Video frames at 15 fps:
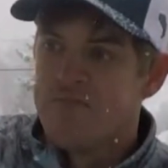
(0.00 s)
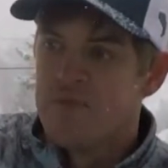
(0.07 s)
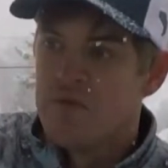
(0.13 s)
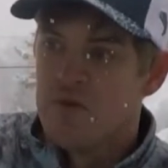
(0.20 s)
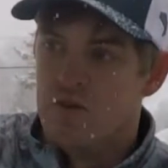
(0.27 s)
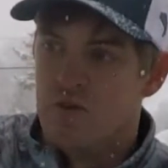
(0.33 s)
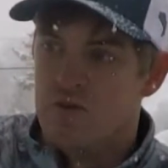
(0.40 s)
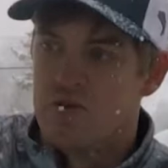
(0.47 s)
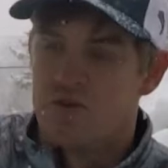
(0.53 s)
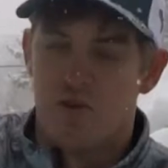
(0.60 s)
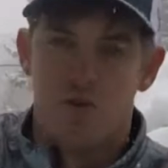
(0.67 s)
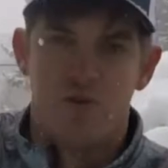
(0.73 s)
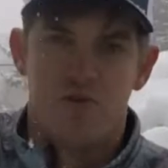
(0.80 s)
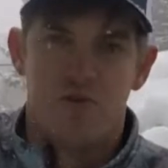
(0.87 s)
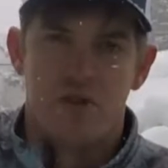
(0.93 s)
you're always
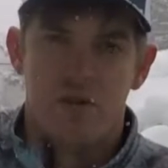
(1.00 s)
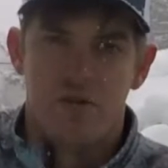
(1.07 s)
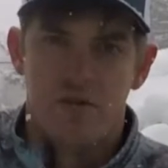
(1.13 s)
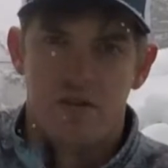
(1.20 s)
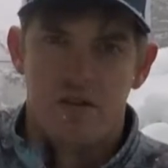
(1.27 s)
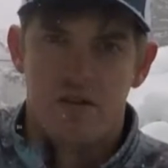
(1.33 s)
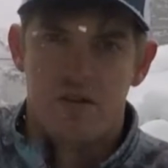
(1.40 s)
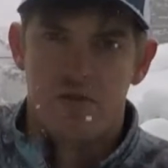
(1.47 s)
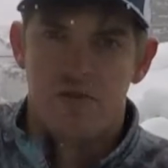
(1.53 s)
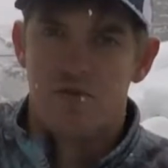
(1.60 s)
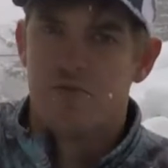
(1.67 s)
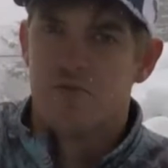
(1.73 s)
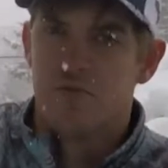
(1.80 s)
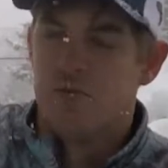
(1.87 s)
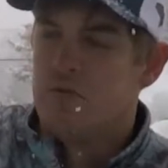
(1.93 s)
told, you need those
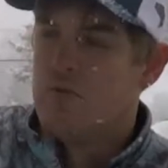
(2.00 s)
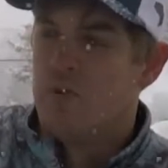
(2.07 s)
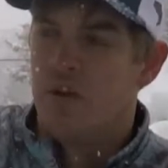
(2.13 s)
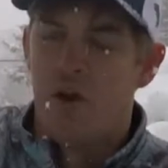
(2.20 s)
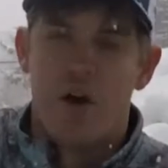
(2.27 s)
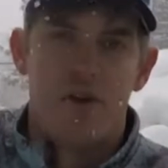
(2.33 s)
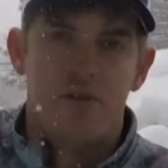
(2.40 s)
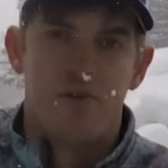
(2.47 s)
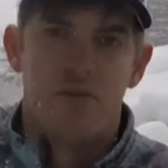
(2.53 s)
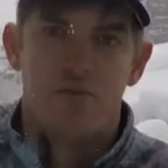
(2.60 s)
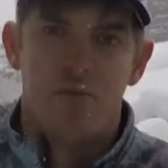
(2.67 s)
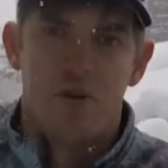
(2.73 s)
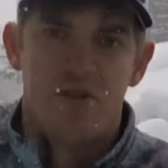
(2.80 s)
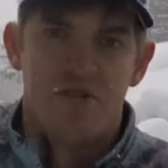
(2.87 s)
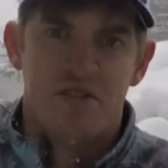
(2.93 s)
100,
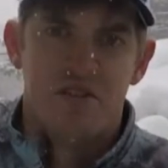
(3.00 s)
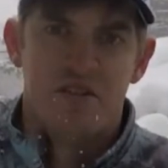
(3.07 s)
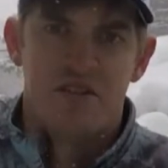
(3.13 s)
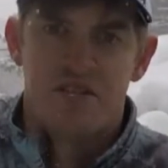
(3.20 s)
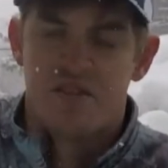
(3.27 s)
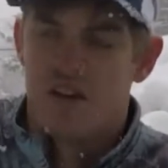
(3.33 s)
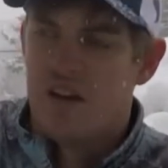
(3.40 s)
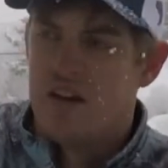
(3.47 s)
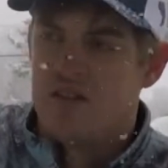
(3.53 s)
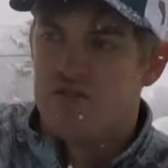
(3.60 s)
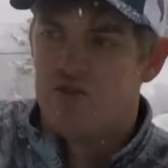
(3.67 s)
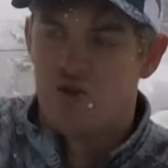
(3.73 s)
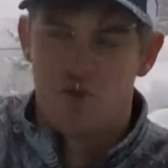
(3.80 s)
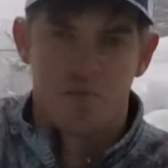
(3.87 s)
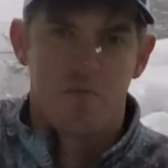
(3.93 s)
110 size
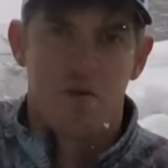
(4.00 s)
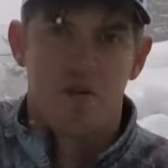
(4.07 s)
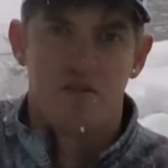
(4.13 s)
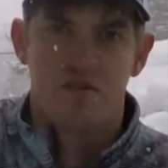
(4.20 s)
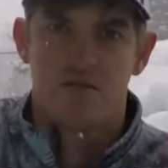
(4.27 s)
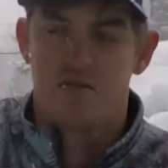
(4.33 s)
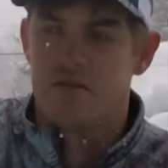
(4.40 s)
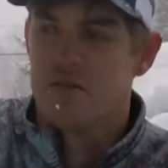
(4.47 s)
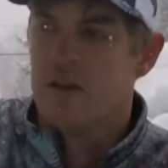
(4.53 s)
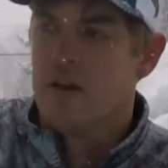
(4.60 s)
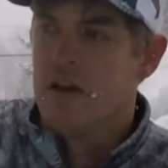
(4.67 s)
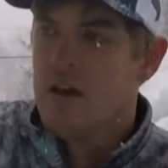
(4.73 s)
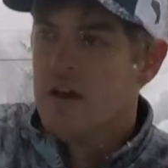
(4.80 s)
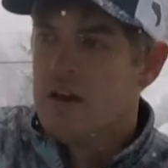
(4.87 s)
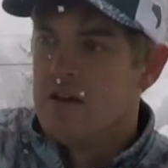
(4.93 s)
jerkbaits
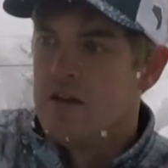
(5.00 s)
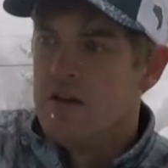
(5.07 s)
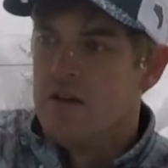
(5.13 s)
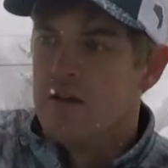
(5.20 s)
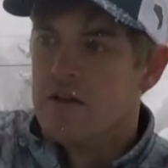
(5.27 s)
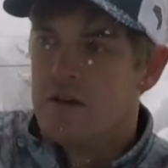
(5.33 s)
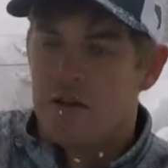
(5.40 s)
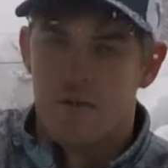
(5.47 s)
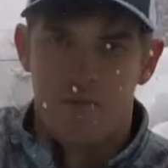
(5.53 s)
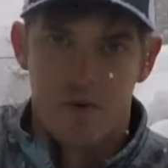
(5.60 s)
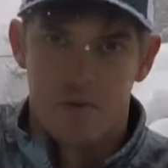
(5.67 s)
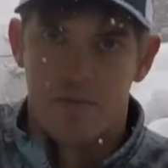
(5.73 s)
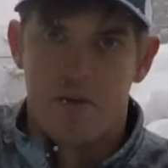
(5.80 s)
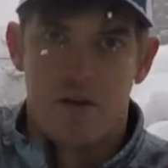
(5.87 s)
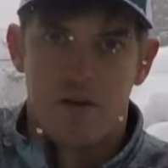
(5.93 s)
to get a big
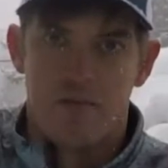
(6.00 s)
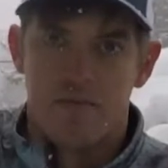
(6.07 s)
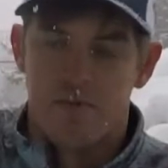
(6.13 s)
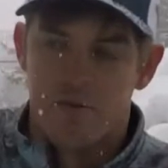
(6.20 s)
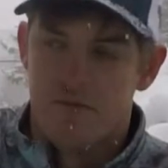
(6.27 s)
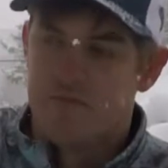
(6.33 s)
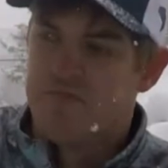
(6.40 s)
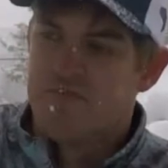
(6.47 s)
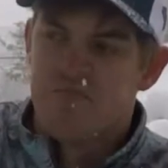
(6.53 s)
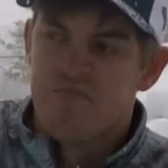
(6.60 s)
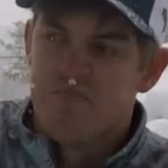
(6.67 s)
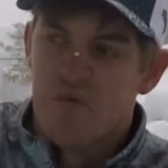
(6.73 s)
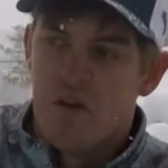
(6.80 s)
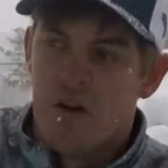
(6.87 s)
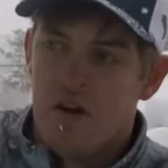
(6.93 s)
bite, but
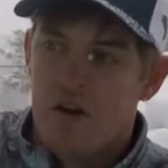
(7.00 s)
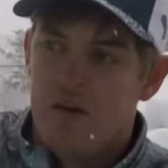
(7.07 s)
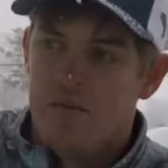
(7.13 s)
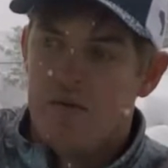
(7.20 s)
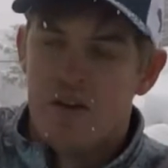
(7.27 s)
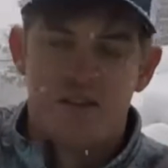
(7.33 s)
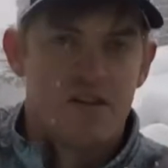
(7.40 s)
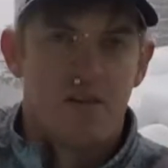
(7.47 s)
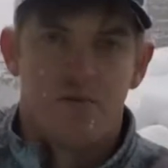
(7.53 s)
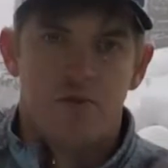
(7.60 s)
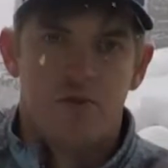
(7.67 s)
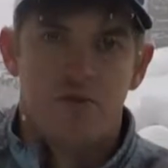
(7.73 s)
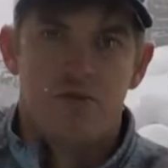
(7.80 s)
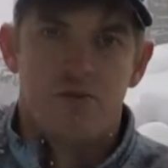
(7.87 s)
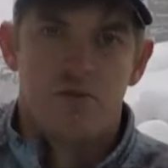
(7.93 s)
that's not really
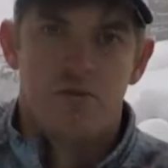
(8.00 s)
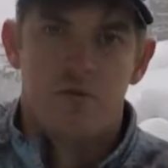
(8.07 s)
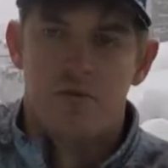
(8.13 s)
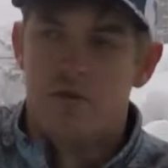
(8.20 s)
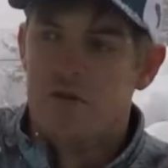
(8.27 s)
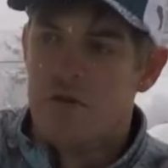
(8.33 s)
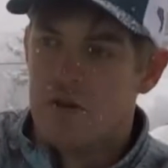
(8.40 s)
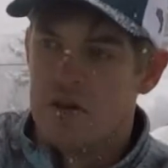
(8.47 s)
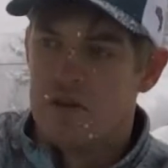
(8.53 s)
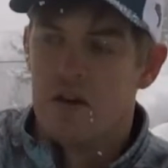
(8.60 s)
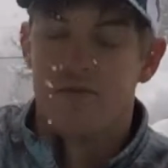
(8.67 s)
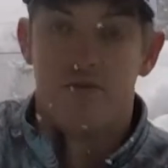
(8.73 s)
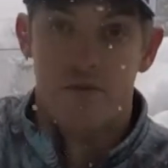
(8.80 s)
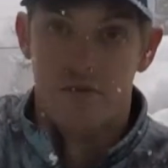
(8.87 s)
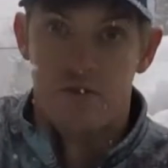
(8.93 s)
true. You can
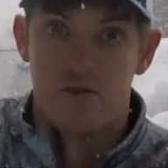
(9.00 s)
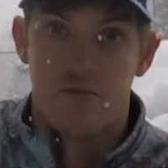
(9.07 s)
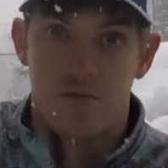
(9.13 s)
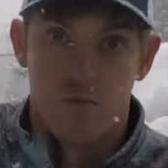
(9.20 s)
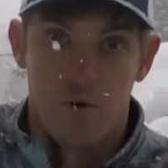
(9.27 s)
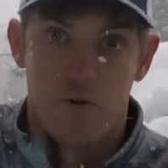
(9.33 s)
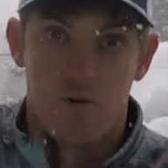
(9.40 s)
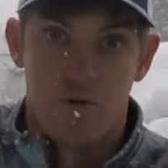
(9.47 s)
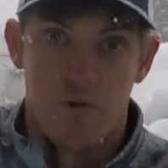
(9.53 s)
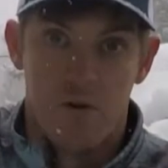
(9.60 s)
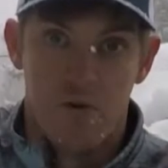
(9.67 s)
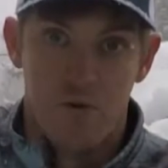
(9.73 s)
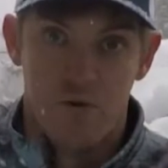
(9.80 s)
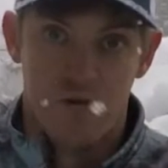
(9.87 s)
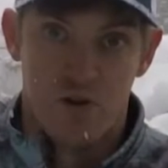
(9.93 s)
definitely do some work on a
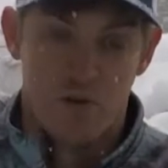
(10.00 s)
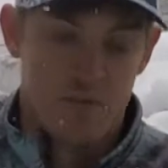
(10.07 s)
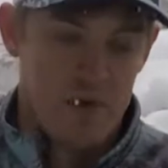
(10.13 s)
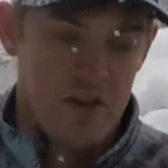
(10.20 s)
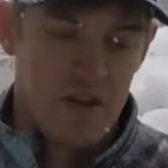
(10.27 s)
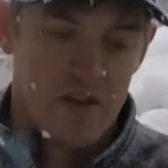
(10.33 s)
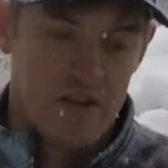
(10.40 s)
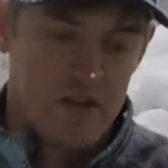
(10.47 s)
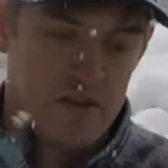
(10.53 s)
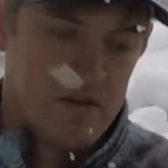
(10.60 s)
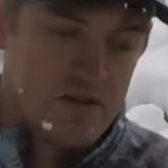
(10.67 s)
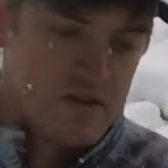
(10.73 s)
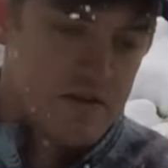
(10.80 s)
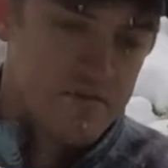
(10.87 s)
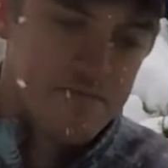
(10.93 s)
little jerkbait like this.